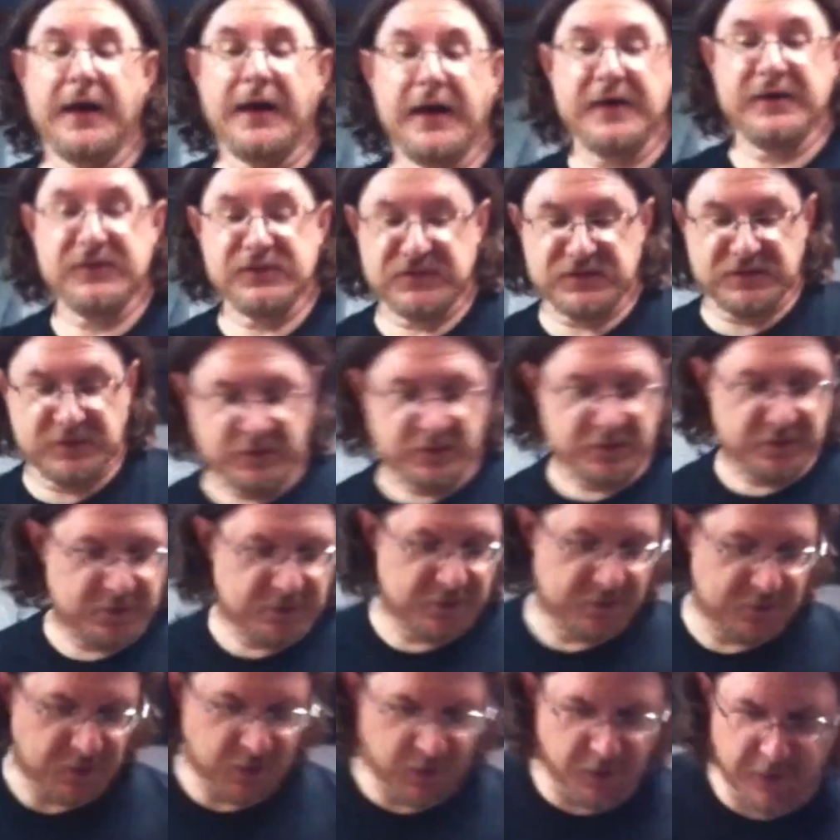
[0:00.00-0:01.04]
Hey guys,
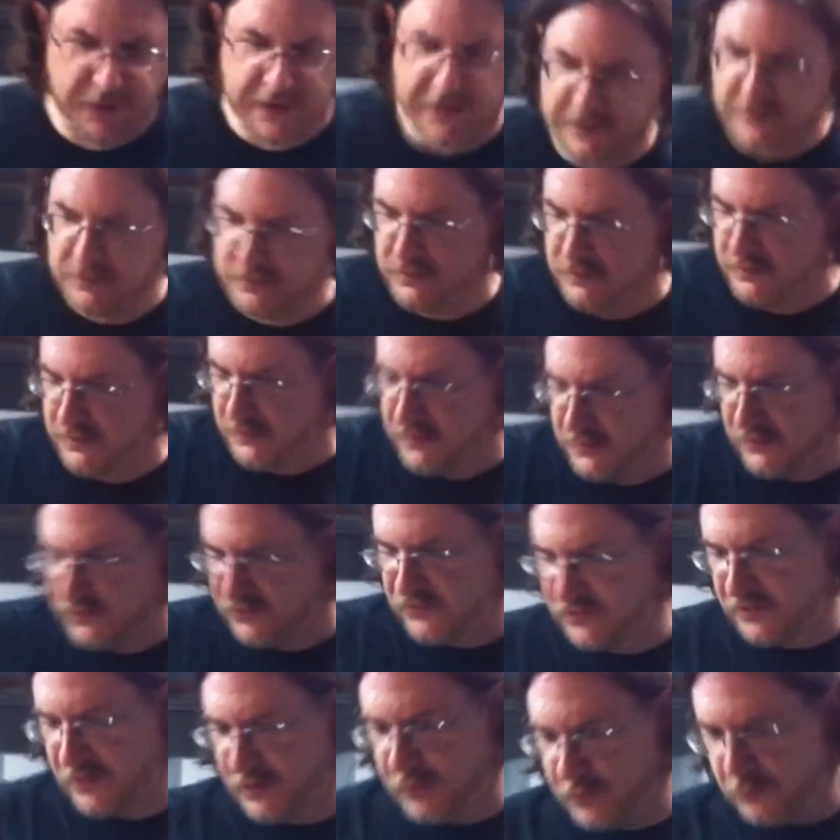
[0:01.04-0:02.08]
alright.
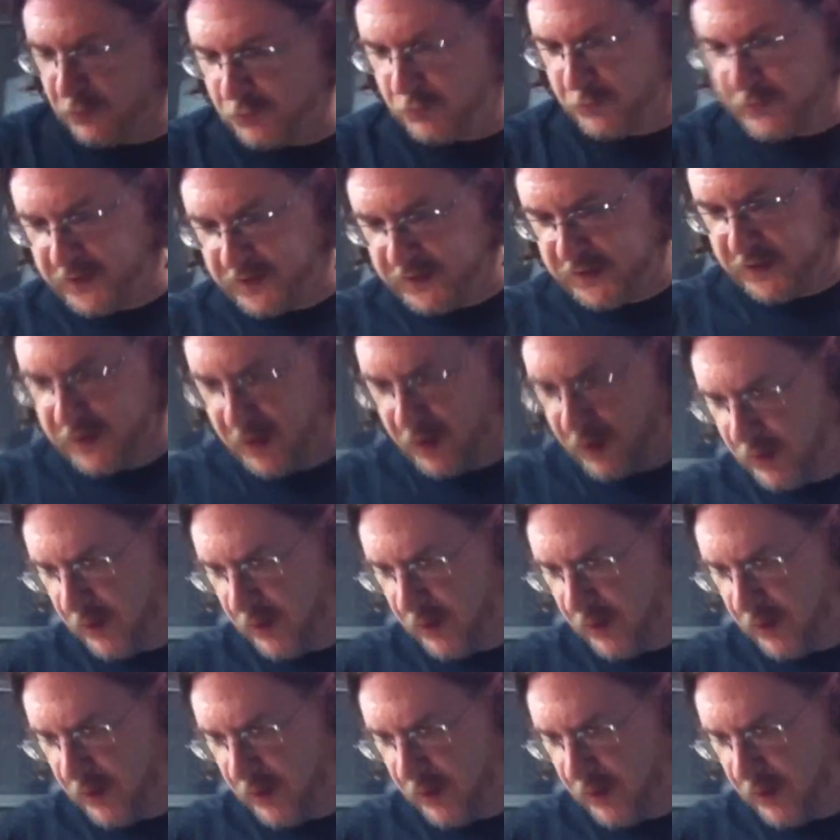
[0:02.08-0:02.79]
So we